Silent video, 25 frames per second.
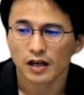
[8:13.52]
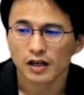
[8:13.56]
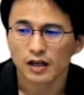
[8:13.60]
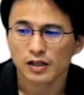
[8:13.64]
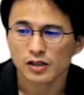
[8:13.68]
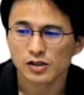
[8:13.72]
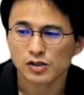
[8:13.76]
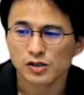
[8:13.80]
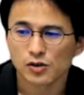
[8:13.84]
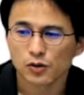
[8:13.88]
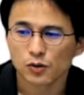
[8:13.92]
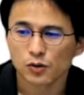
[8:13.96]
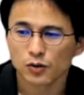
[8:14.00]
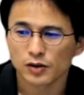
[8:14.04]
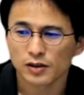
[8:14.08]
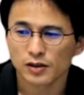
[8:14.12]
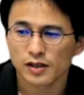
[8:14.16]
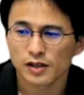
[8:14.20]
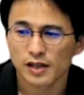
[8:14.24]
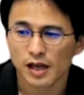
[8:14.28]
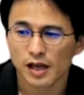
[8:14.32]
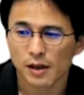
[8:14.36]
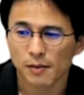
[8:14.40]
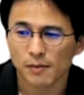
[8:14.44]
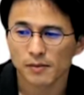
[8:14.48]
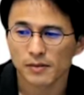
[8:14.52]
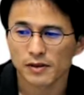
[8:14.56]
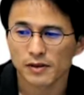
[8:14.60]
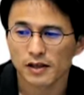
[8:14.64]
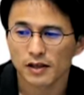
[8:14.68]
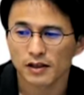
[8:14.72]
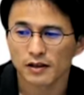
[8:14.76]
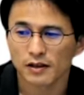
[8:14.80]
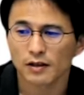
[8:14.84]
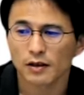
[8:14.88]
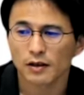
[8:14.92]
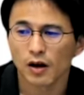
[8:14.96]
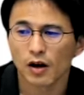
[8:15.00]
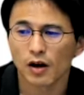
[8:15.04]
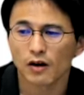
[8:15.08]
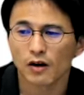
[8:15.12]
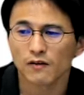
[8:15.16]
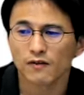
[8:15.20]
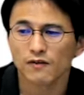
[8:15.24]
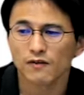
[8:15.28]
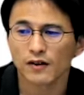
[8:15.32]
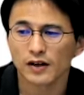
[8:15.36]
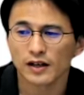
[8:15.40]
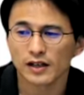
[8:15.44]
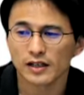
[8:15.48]
Assure them
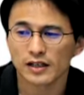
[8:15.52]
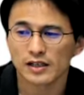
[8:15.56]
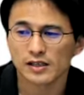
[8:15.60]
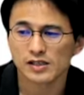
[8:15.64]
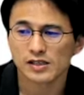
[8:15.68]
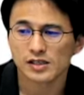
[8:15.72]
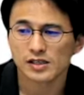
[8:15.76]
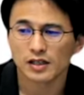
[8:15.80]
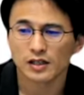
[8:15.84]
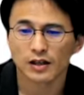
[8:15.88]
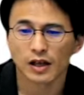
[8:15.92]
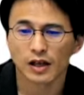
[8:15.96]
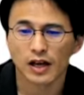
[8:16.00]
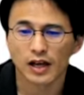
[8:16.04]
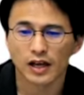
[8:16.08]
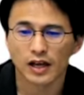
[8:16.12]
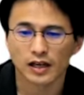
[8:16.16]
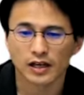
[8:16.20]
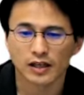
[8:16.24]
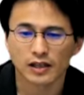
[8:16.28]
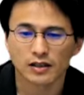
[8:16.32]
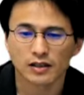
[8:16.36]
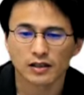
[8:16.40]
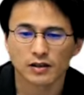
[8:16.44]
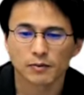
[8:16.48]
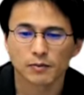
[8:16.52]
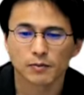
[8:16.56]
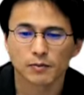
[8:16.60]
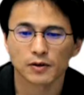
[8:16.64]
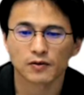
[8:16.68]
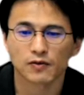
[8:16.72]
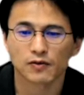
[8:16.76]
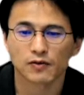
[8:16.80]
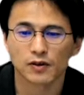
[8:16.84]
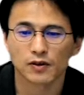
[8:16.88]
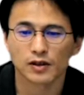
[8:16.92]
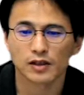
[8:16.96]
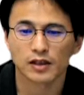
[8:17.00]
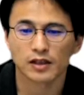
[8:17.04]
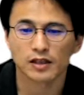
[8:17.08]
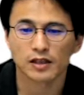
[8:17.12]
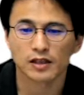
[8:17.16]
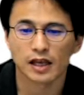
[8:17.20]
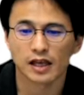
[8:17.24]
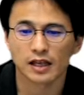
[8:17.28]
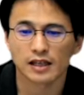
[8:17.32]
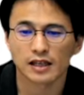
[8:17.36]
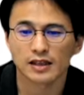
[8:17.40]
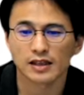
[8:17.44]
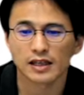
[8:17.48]
of financial aid before they
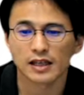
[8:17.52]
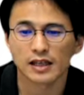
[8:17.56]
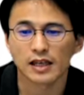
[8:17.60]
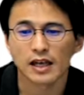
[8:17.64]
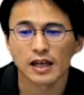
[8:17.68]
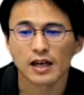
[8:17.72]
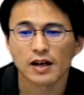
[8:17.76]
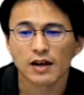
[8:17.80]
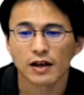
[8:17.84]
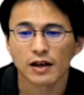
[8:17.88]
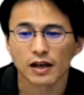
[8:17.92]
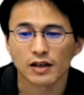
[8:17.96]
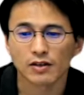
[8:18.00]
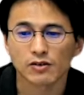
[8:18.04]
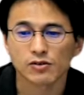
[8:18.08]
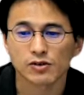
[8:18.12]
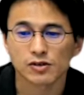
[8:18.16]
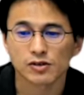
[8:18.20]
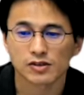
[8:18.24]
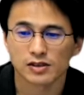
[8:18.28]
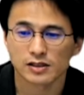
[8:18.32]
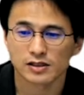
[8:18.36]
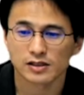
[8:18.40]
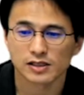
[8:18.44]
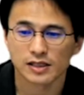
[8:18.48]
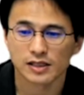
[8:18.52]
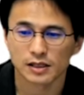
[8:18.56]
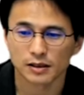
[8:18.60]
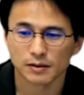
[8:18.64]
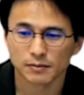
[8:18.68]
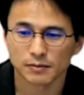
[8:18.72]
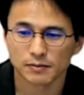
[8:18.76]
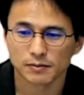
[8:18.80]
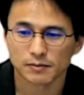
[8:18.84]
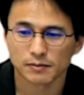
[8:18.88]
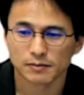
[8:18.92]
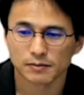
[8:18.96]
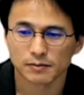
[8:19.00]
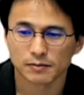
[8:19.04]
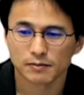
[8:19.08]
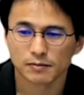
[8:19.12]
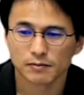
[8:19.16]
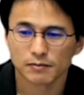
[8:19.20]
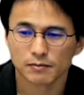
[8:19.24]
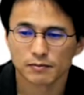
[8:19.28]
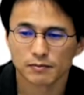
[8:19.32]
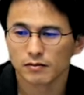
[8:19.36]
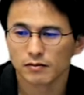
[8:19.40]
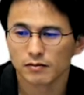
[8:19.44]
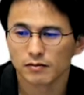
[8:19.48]
take the entrance exam.
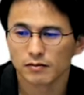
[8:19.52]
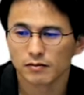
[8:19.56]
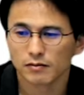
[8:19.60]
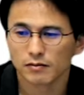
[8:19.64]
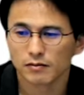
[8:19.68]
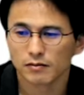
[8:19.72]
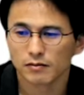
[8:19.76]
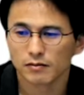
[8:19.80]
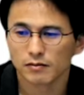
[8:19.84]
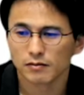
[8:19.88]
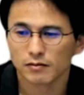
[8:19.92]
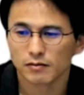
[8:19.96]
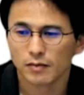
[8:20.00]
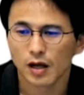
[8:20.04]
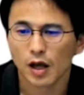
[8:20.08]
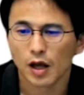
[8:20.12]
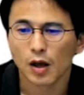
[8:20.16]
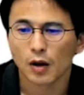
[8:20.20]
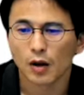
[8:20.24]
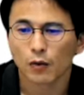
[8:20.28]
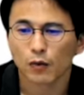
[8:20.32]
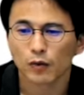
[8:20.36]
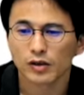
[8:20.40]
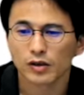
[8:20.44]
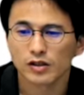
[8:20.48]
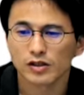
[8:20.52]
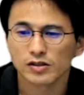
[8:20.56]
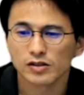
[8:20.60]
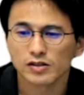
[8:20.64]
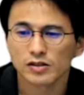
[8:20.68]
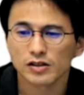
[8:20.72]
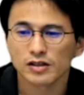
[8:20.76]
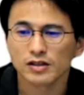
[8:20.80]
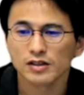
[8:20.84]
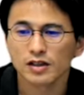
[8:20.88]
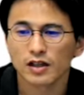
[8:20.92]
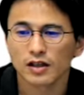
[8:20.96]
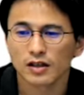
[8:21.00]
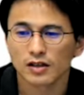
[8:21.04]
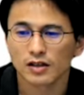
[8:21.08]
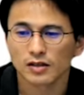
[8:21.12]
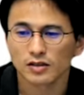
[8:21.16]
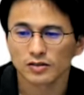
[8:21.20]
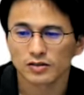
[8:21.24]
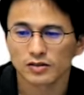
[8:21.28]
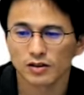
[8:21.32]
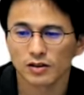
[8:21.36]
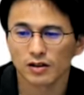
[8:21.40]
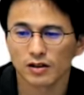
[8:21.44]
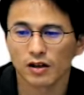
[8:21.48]
Reducing the
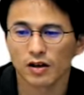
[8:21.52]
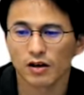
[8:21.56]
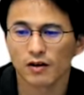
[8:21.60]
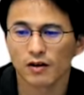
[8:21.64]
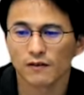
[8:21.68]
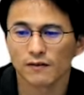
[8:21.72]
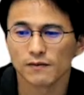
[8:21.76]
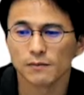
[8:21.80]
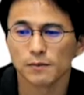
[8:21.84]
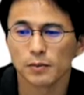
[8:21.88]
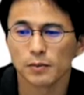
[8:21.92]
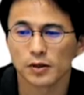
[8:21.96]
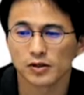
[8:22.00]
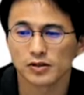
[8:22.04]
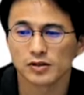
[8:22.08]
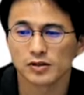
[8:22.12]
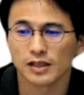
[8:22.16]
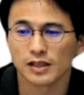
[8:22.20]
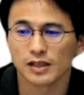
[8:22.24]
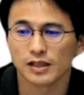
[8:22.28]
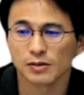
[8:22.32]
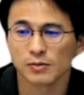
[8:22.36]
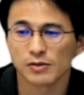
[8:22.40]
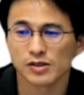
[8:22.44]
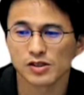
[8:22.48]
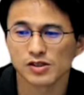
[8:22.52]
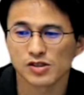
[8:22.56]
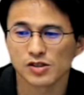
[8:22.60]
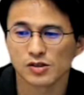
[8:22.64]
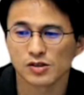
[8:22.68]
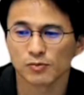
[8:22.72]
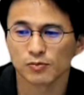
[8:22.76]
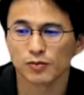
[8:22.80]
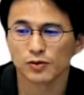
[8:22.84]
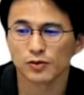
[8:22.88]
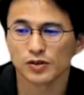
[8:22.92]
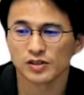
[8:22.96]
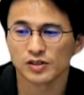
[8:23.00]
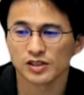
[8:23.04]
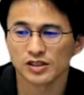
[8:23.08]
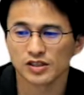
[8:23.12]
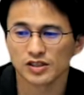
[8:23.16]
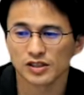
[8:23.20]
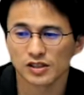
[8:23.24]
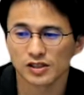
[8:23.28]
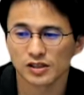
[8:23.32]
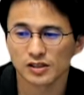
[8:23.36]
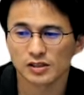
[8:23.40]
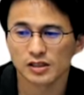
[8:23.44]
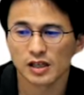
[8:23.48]
hassle of post-admission
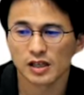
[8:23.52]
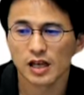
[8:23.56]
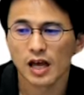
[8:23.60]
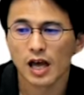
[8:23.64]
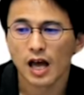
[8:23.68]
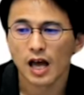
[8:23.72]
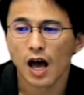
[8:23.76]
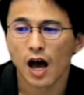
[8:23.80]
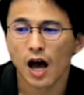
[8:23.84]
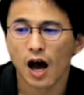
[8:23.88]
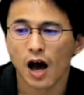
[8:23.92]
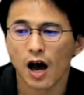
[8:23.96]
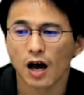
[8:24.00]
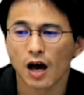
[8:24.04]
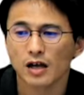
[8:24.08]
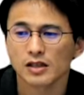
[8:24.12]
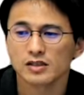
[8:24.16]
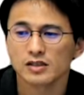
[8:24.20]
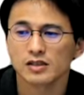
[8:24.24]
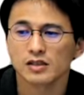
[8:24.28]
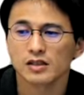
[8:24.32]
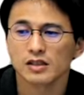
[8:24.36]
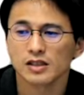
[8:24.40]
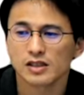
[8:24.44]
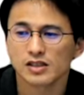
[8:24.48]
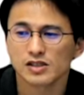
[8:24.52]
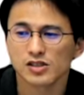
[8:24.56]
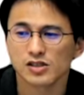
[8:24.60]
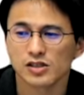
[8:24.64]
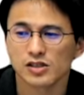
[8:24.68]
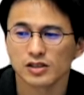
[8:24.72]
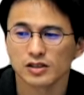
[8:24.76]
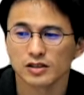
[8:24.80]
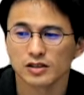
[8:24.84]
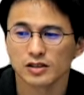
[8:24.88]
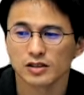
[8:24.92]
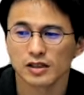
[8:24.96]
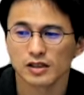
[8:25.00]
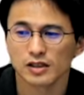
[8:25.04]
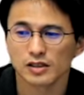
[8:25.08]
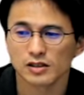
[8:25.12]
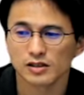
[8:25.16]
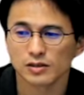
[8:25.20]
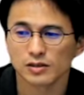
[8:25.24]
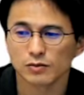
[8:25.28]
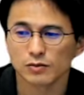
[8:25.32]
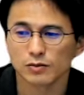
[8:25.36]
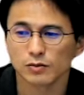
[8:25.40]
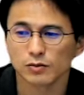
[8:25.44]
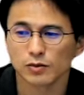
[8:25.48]
procedures, selection
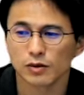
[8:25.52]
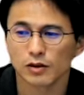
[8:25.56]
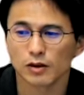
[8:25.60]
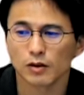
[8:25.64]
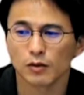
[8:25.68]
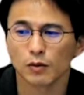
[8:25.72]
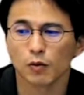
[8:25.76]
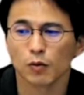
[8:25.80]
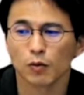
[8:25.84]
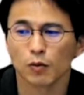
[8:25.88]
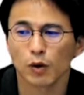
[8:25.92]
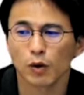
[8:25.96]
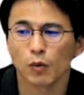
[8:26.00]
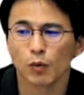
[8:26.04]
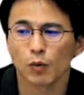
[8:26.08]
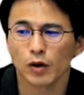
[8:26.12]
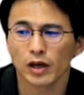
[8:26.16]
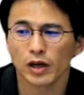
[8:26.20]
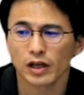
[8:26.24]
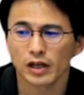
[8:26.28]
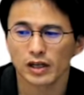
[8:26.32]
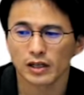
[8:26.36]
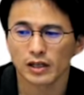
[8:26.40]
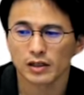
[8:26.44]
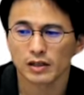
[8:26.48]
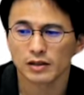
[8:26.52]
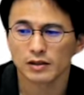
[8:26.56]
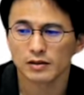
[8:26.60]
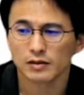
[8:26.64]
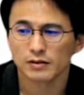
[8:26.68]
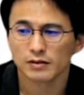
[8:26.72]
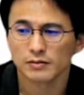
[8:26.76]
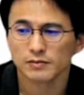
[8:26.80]
is one way